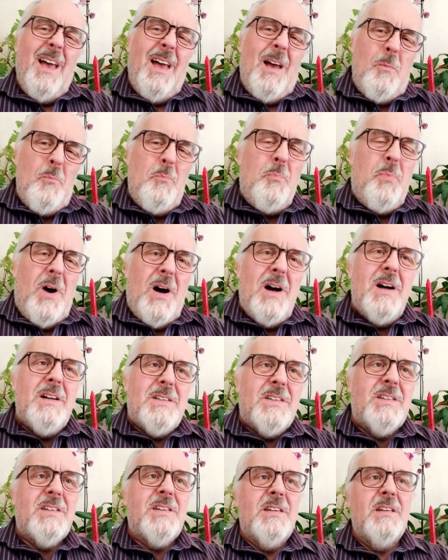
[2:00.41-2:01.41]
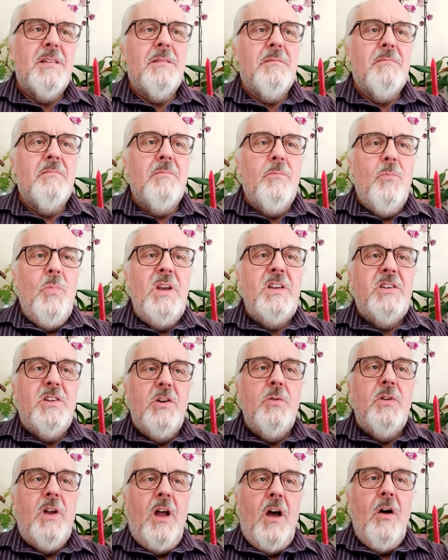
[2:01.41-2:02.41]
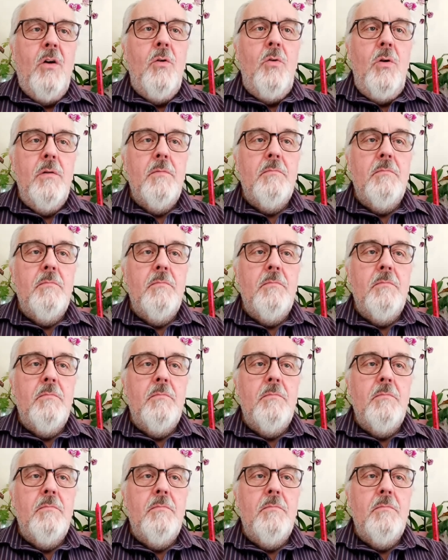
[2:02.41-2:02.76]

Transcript: But we do know